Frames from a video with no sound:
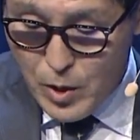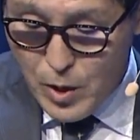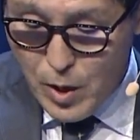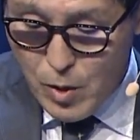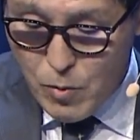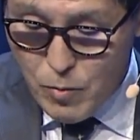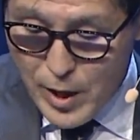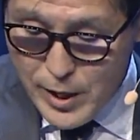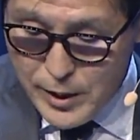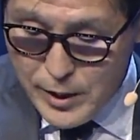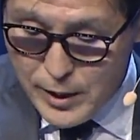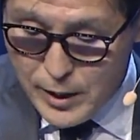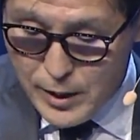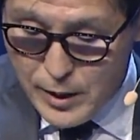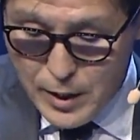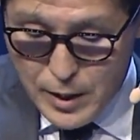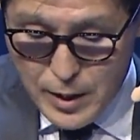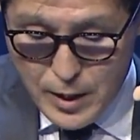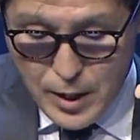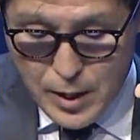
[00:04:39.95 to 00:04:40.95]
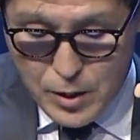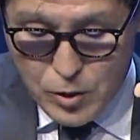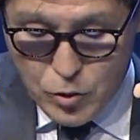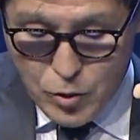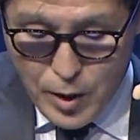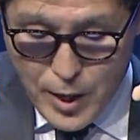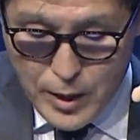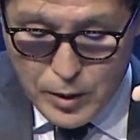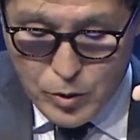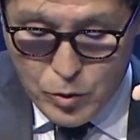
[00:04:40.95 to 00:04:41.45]
racing and
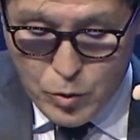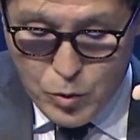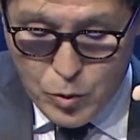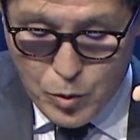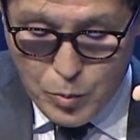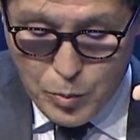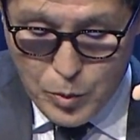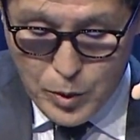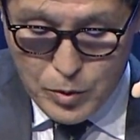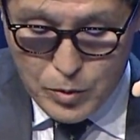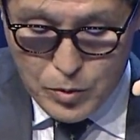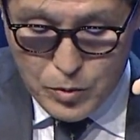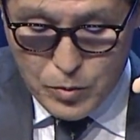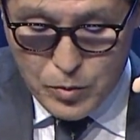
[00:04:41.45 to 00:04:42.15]
try to contribute